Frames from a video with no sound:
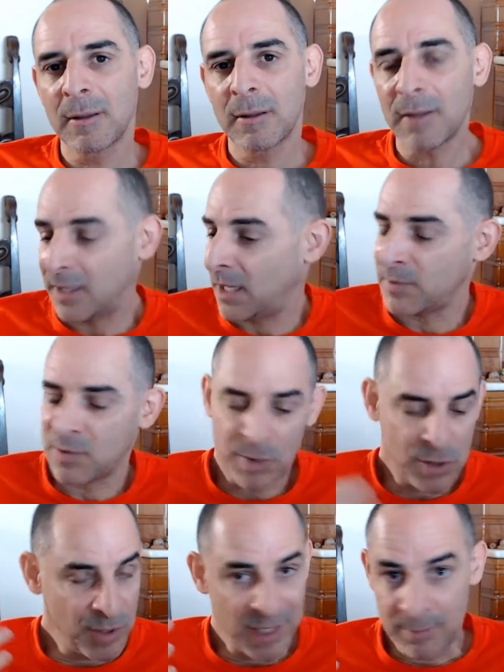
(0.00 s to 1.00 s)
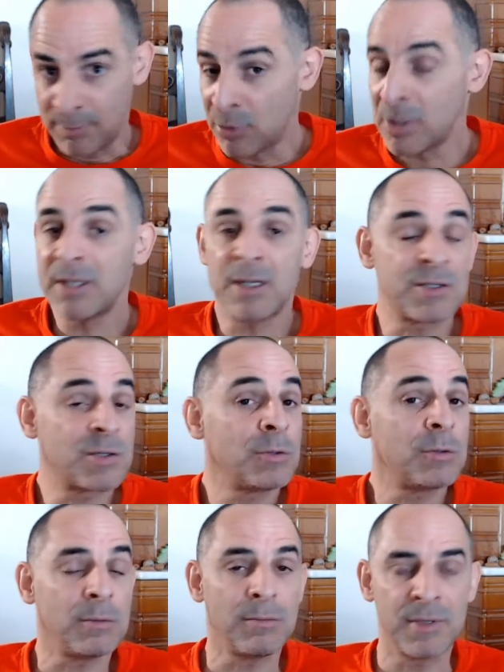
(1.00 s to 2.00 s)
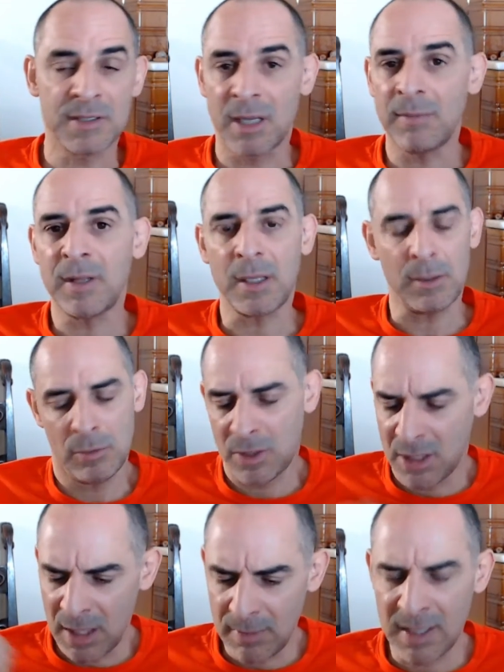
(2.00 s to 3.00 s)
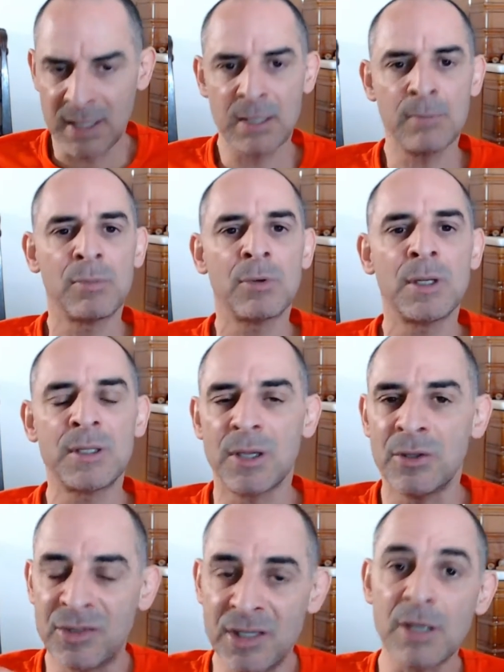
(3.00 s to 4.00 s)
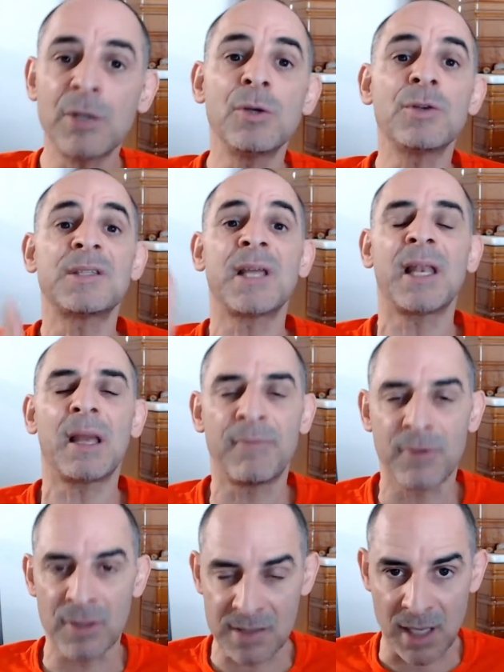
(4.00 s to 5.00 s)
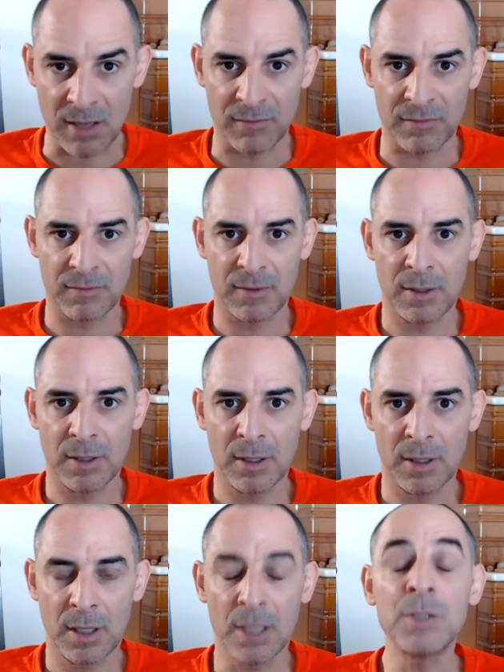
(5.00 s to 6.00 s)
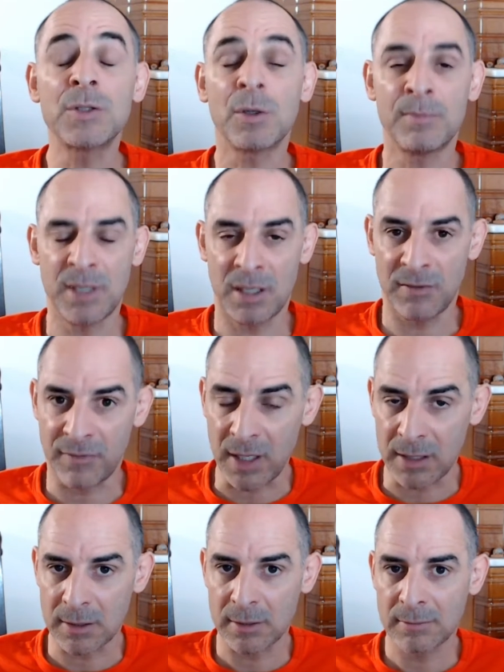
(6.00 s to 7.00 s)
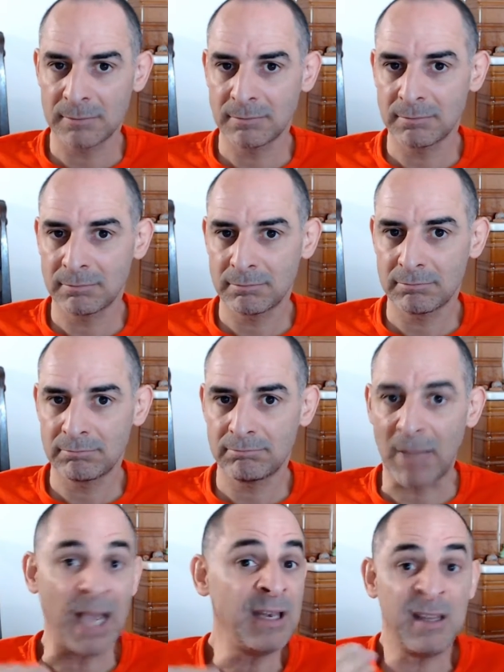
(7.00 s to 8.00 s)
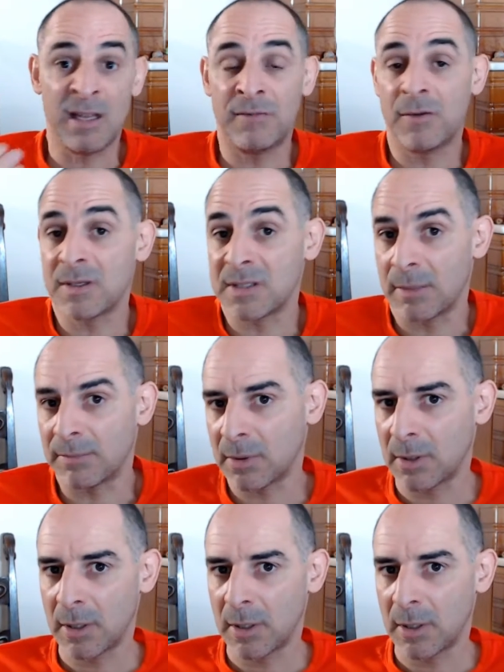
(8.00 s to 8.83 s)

What happens when you get bullied at school? Same thing. You keep getting bullied until you stand up for yourself. You stop being afraid. I did that, for example.